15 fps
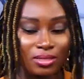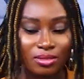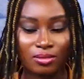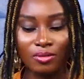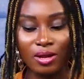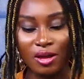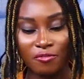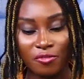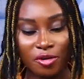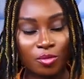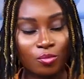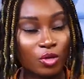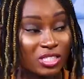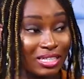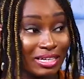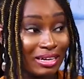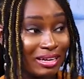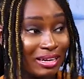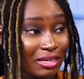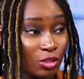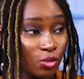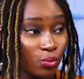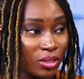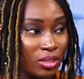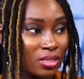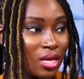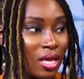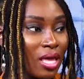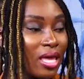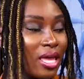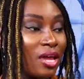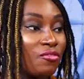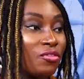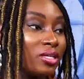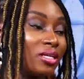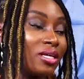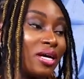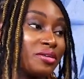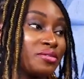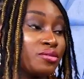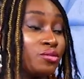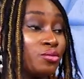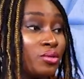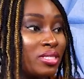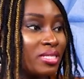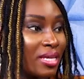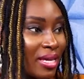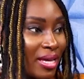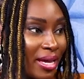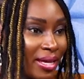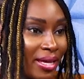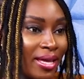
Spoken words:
are very much inclined with everything that has to do with AI.